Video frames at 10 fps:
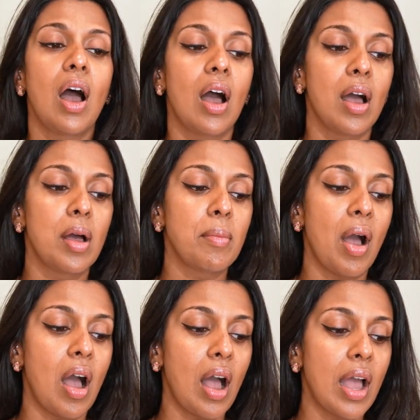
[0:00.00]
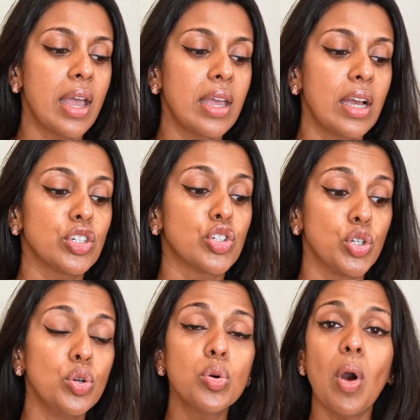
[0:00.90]
I
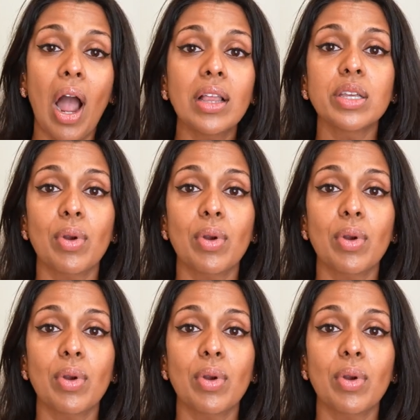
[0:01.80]
do highly